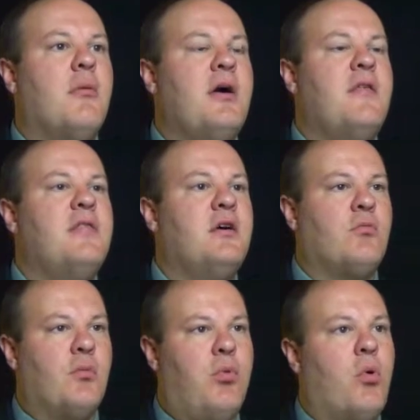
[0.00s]
and then
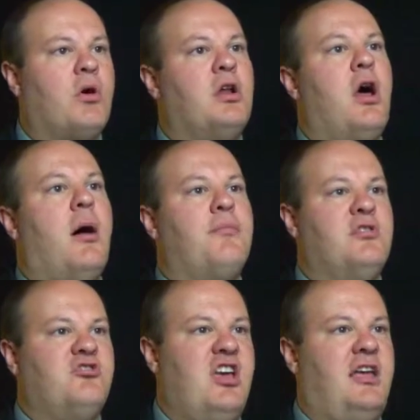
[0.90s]
report it up the
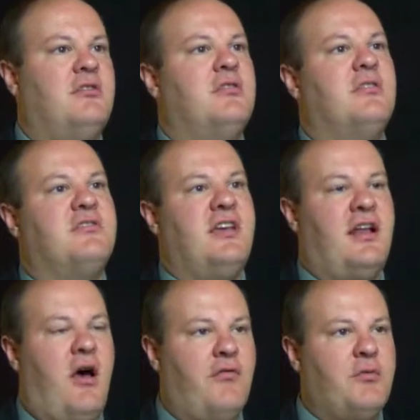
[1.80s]
chain to the state
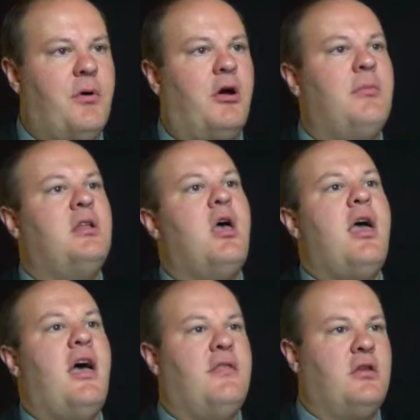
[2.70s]
health department
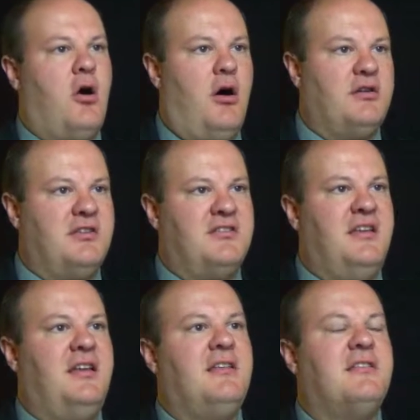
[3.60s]
and then on to
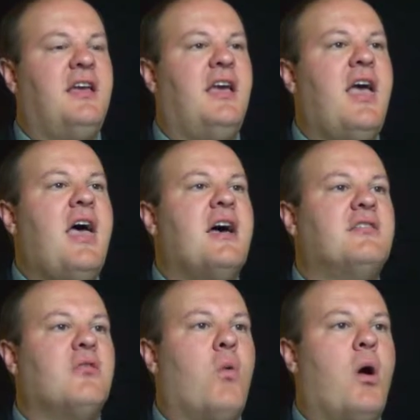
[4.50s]
CDC. And
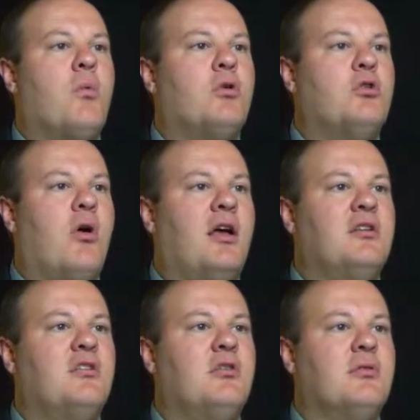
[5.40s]
so what we're trying to
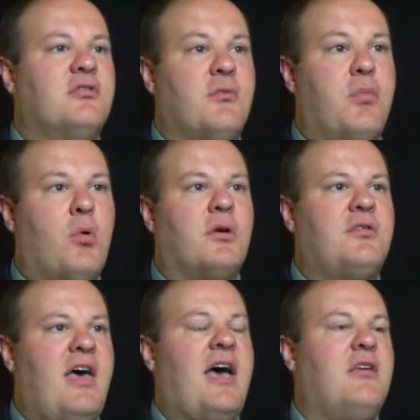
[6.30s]
do is support
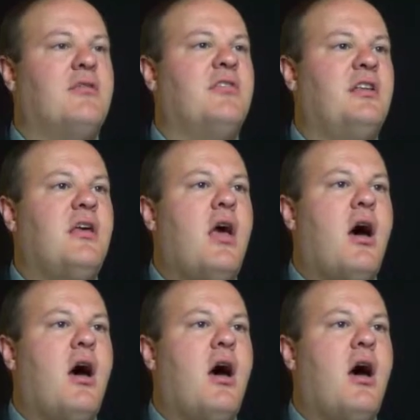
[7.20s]
that using